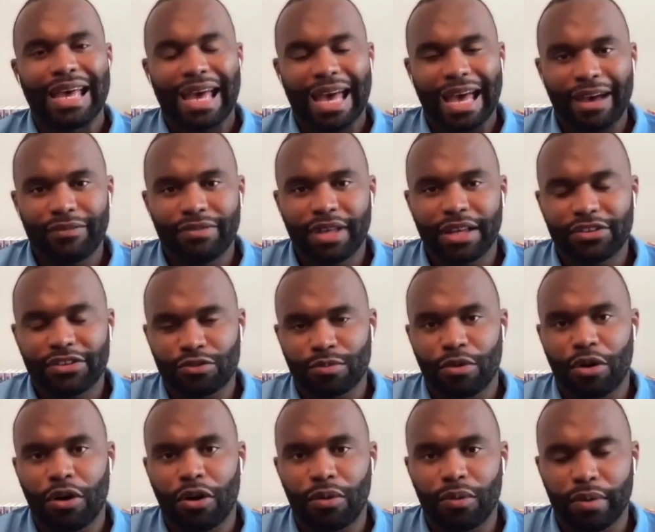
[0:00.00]
have that
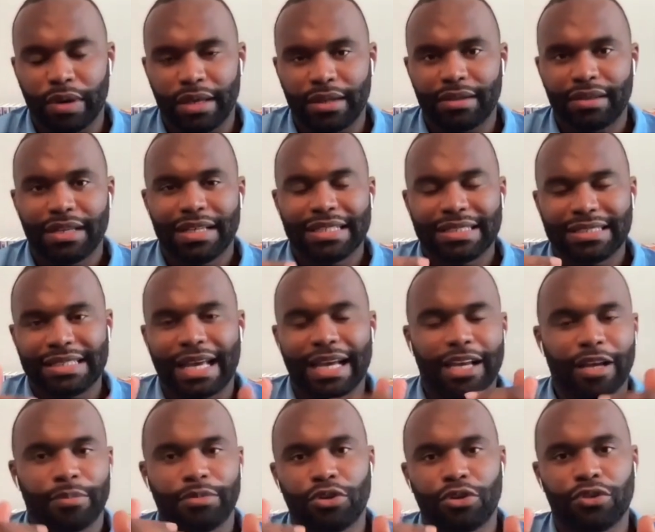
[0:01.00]
small win,
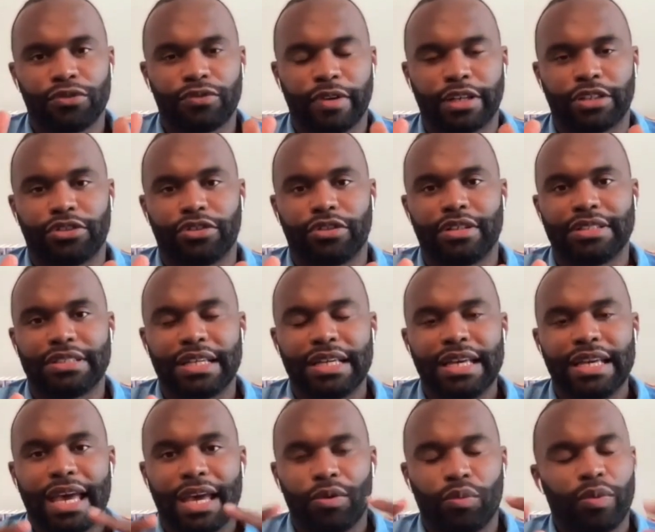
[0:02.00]
stack up those victories,
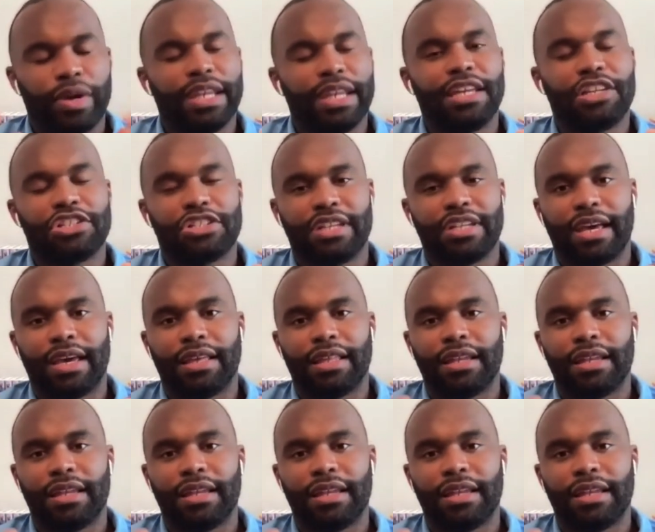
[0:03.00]
and win each day.